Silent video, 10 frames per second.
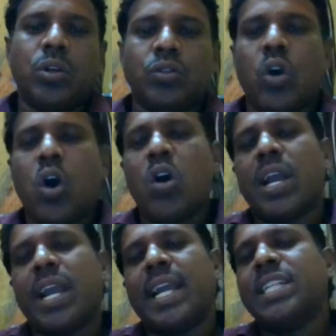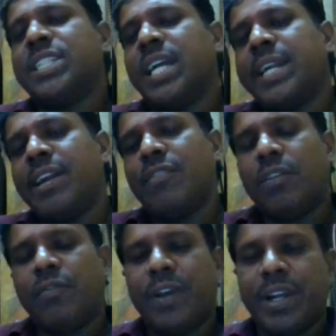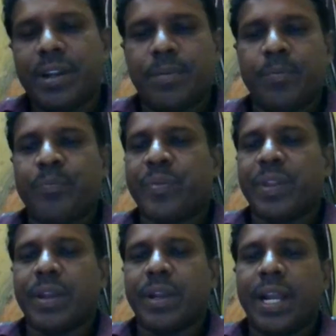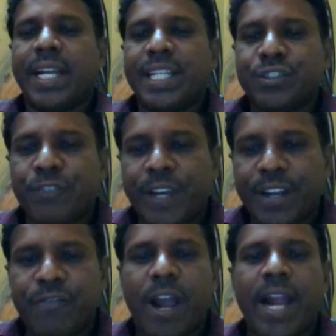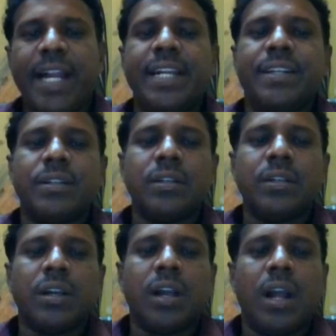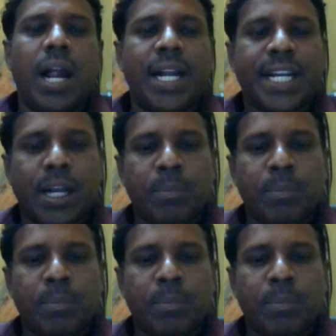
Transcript: So in general welfare, it is very wide and